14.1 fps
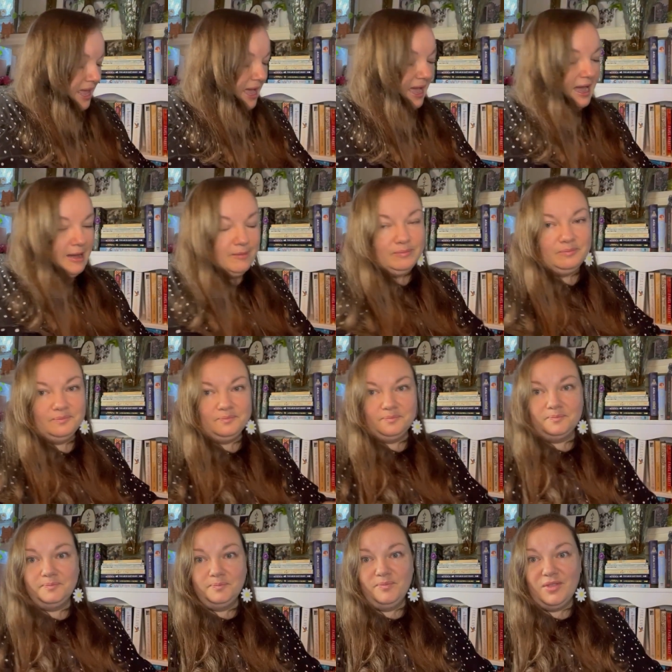Um,
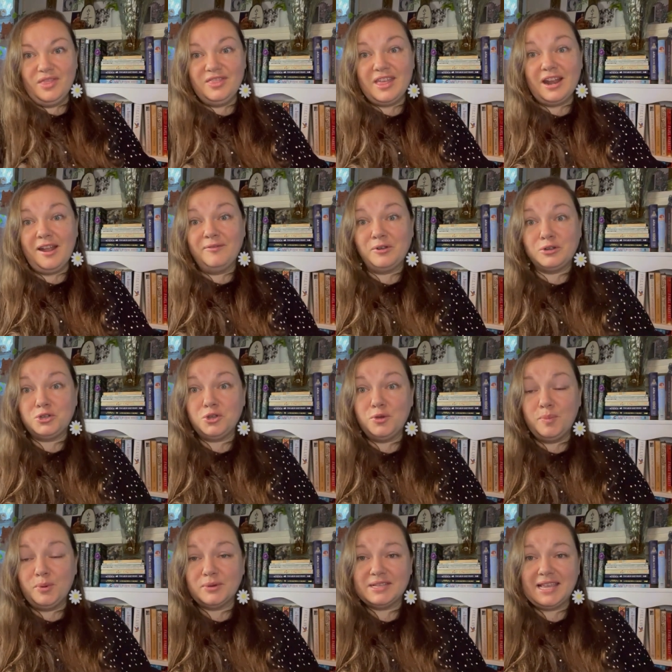then I've got two
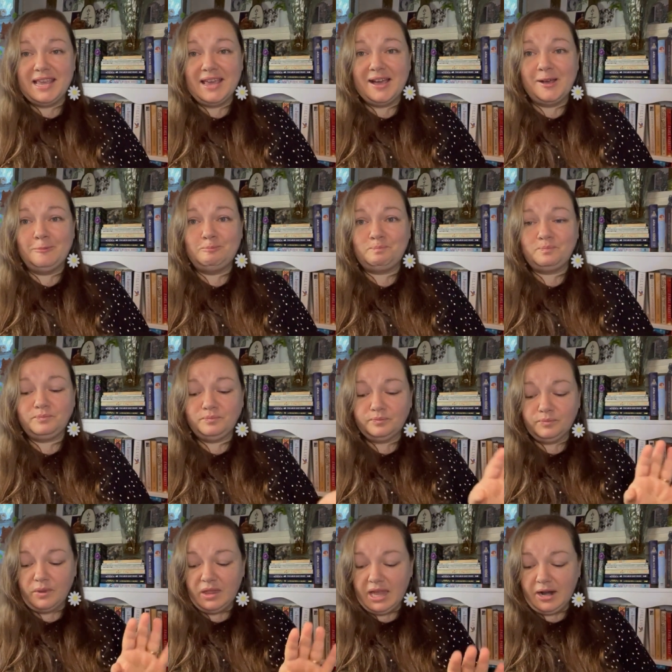books here
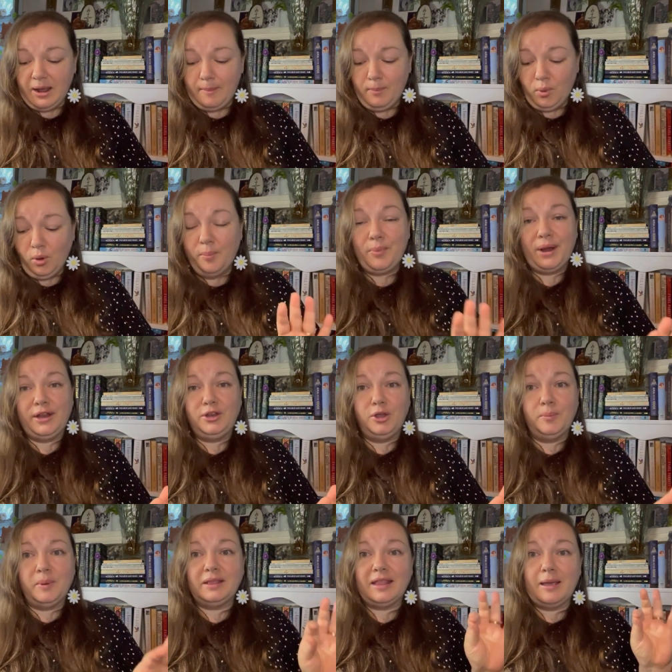that I bought brand new,
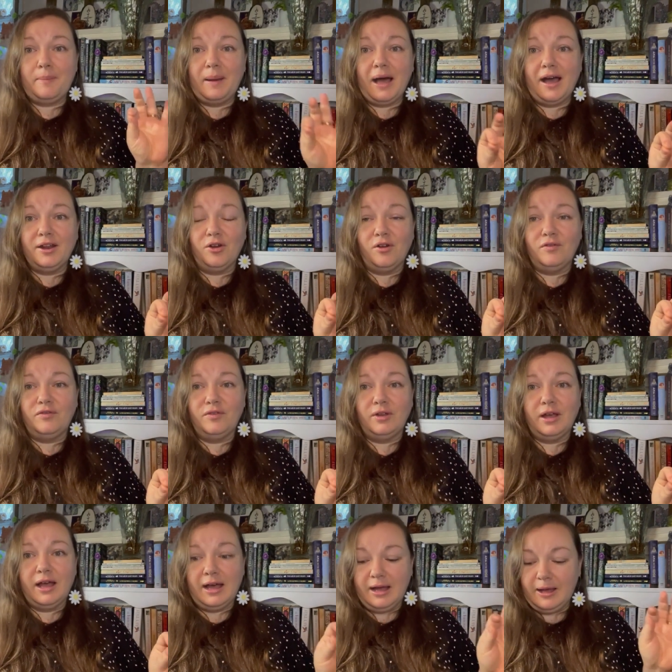but they're part of
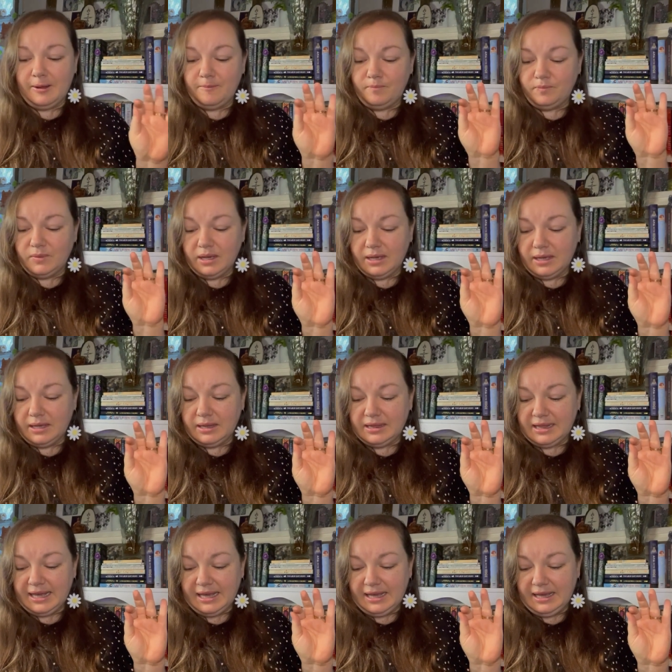um,
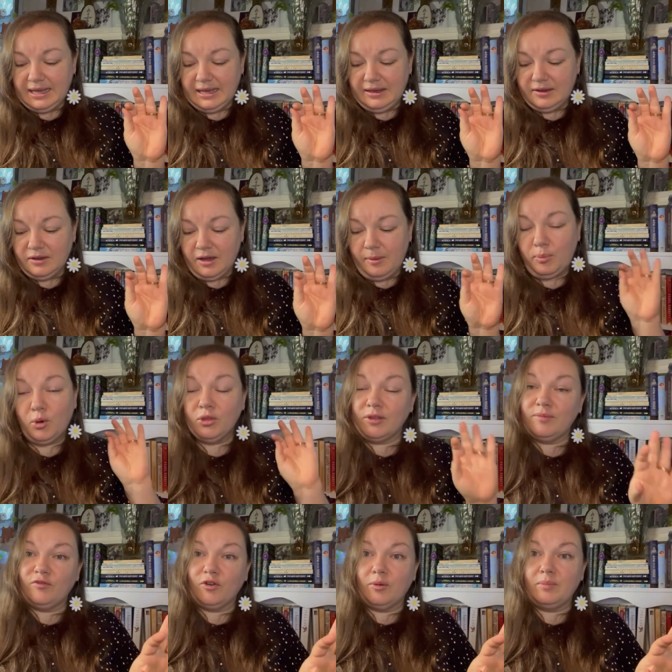the, I bought
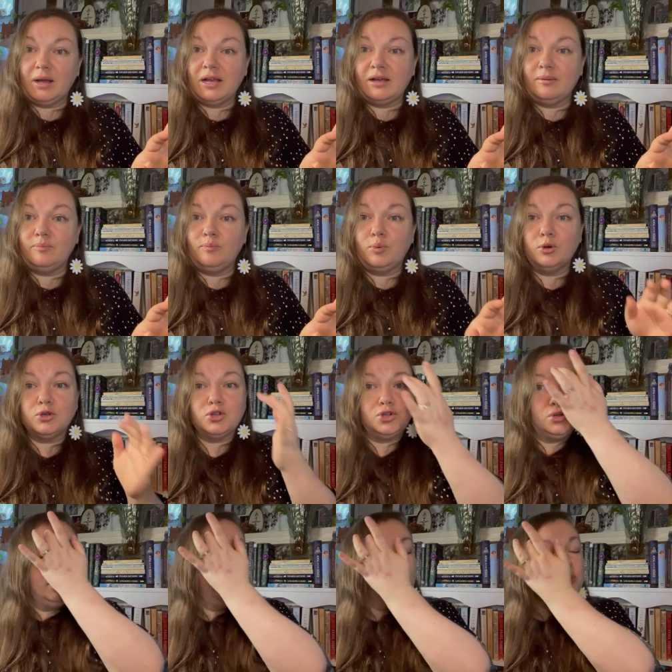them from a book
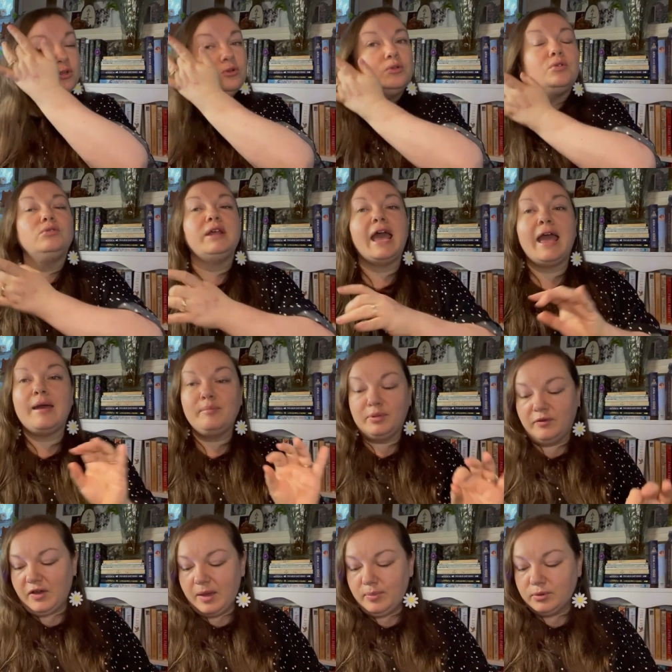bookstore called
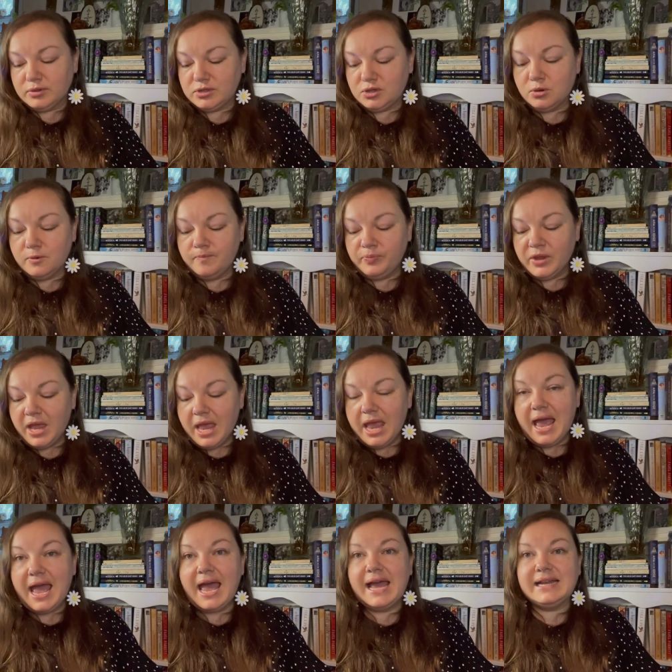Amplify Bookstore,
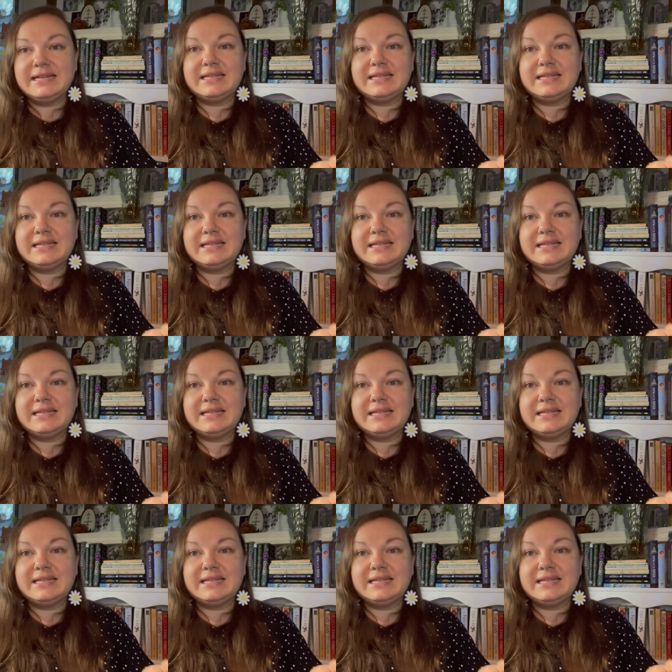and